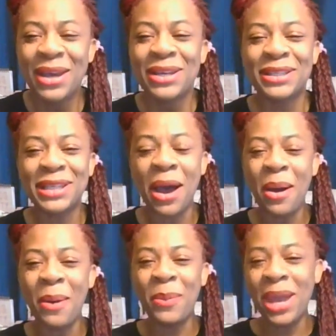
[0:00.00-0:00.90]
So
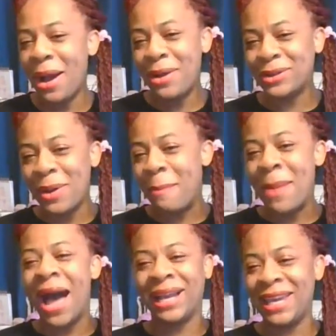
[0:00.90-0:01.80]
we're going to do a
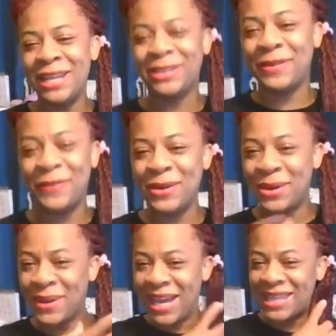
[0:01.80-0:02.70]
mock interview,
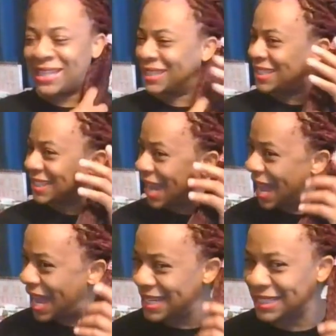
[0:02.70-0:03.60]
okay? This is
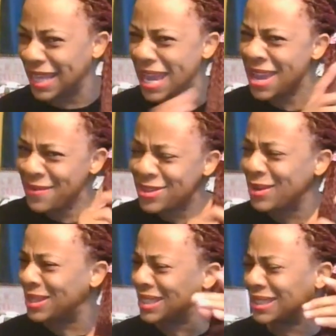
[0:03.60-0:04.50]
Kai's side, even though
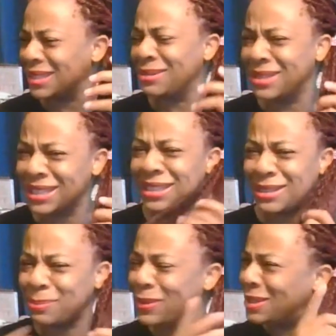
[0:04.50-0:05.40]
this is
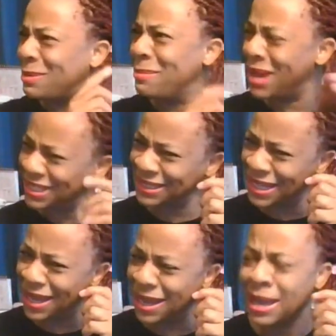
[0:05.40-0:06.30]
supposed to be my
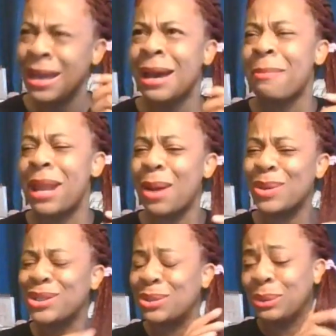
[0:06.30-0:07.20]
side. But I
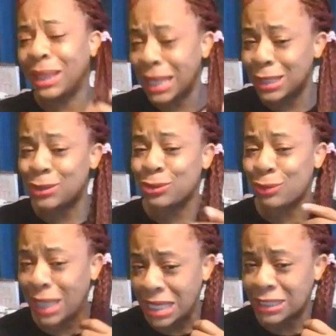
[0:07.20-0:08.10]
was too lazy to
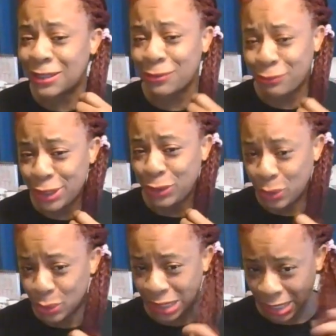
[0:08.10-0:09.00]

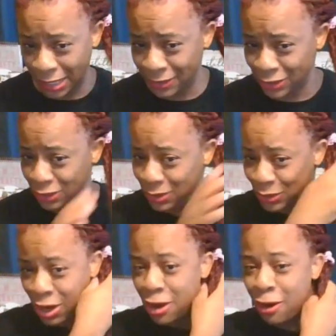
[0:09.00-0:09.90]
redo the hair because, you
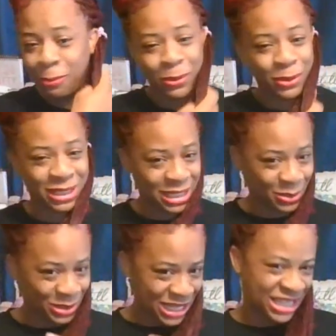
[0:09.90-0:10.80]
know, her ponytail
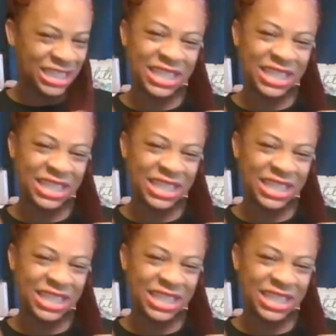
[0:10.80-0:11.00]
was like this.